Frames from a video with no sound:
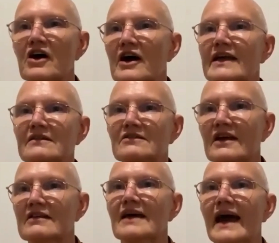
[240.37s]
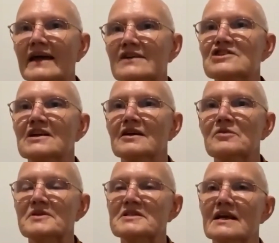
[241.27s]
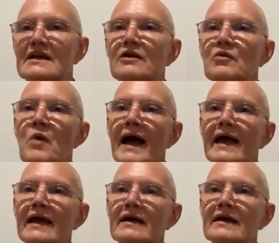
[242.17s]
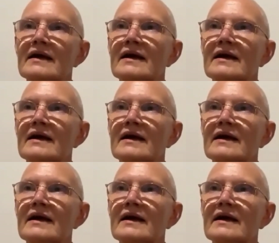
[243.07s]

dying, death, aging in a particular way.